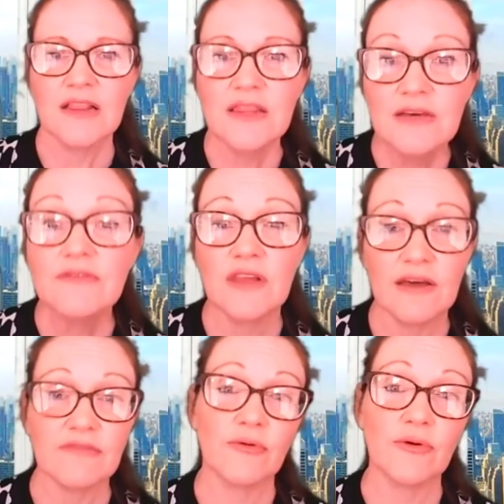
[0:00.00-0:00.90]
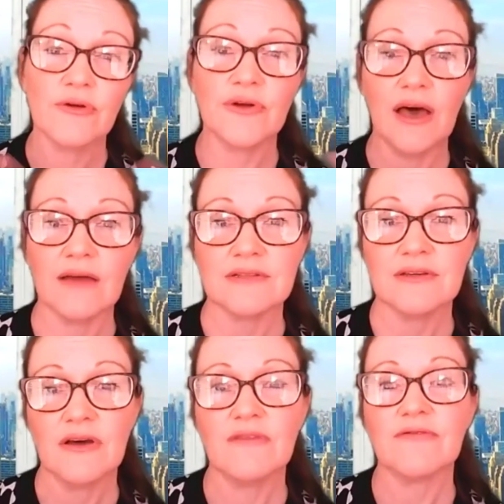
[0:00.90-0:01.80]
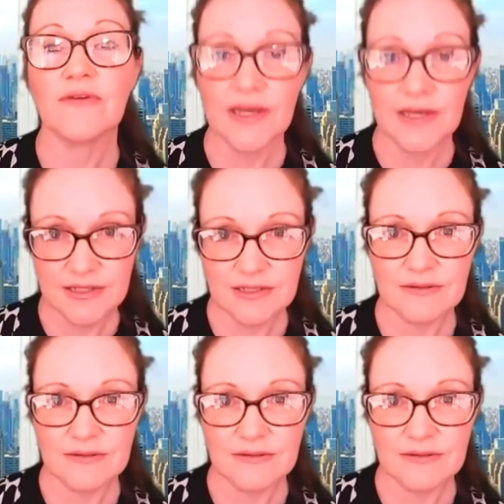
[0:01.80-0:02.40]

live a life where they're not afraid.